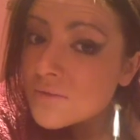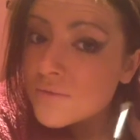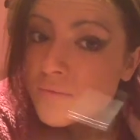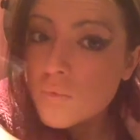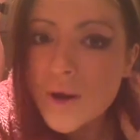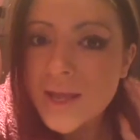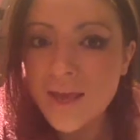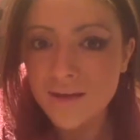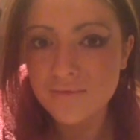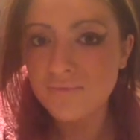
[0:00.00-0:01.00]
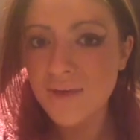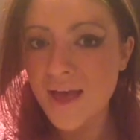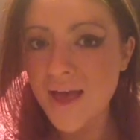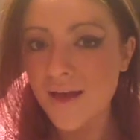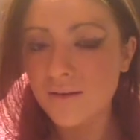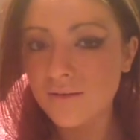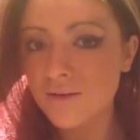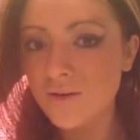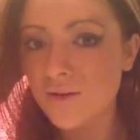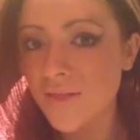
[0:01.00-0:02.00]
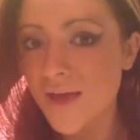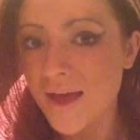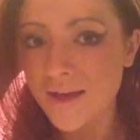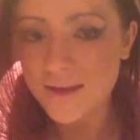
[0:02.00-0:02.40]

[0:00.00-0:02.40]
Wing it out. Look at that.